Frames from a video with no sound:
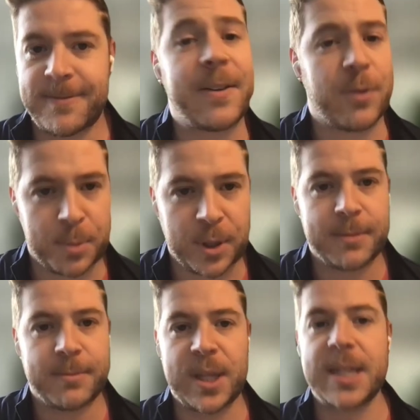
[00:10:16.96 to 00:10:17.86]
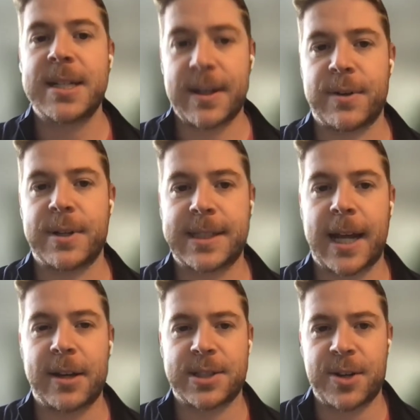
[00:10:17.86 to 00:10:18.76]
favorably with different
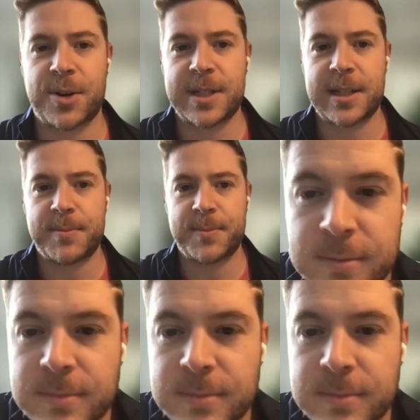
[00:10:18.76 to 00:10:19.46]
styles on your team.